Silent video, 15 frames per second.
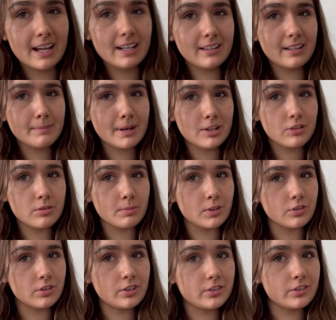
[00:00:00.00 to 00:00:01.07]
of like matches my
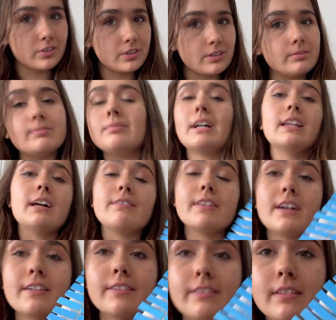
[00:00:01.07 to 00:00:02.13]
shirt too. I love
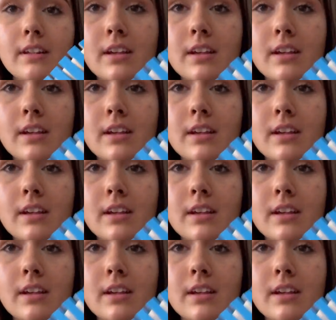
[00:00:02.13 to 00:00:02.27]
this.